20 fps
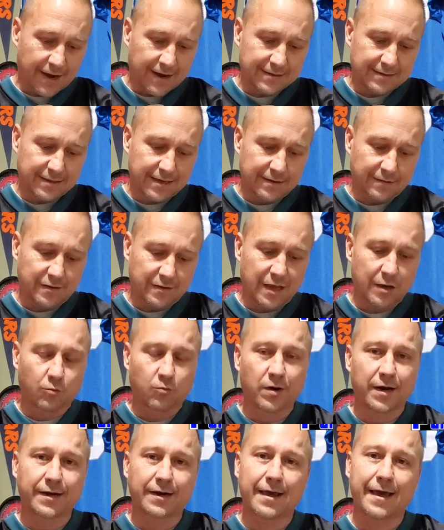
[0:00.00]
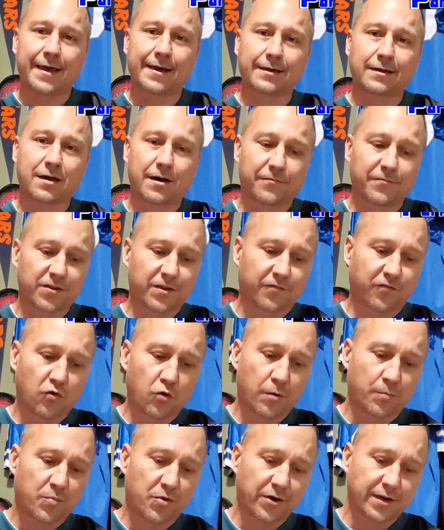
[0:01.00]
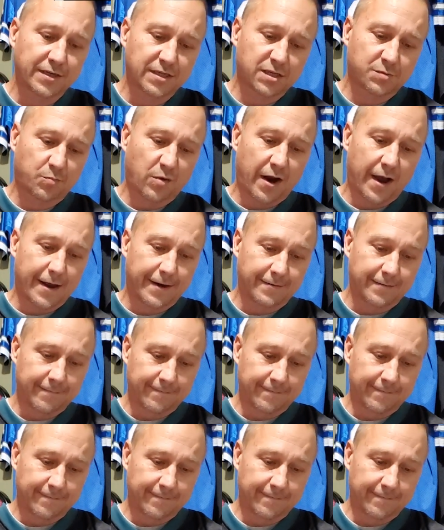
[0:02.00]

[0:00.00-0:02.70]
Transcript: I think they win and cover the 4-point spread.